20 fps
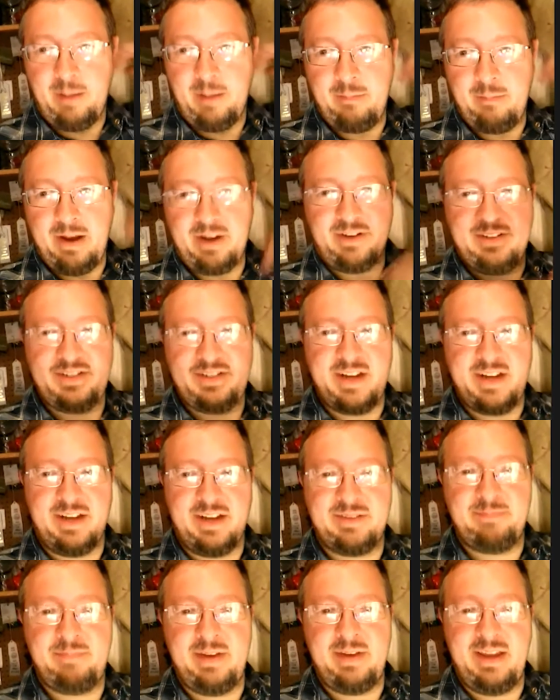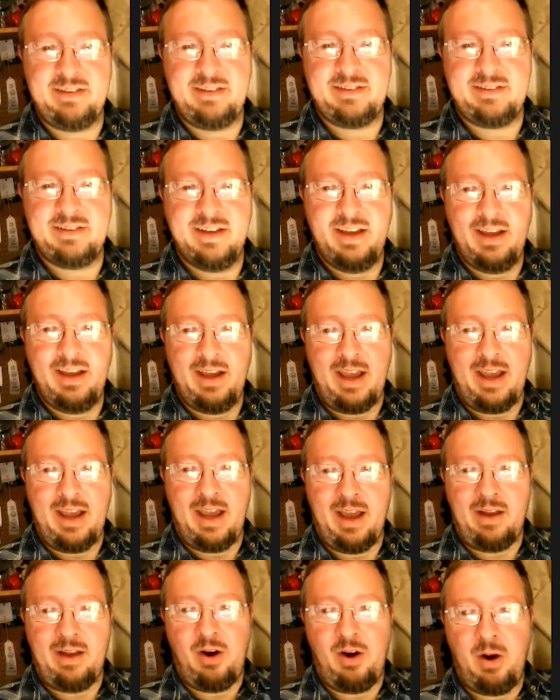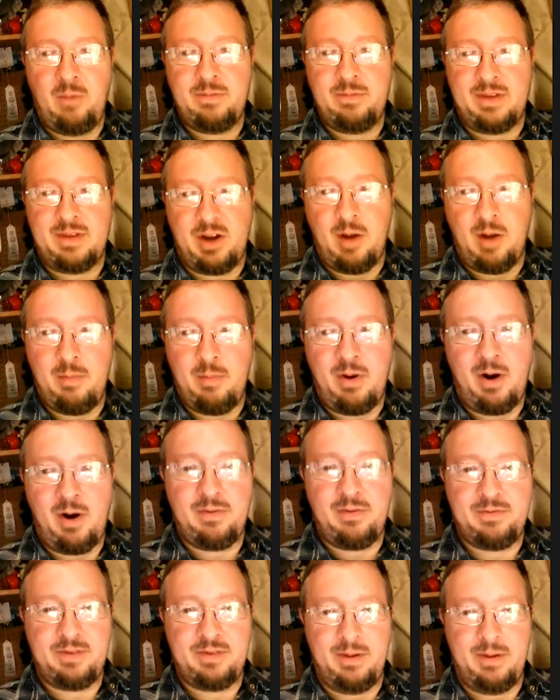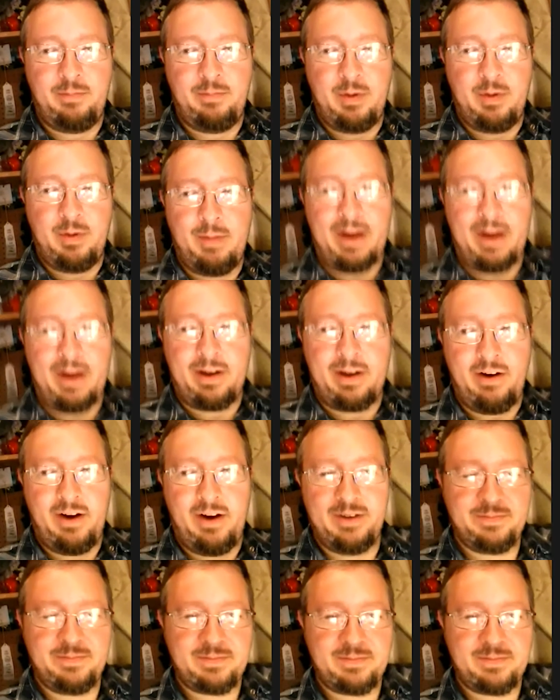I made a chest piece and arms that come off so you can put back on,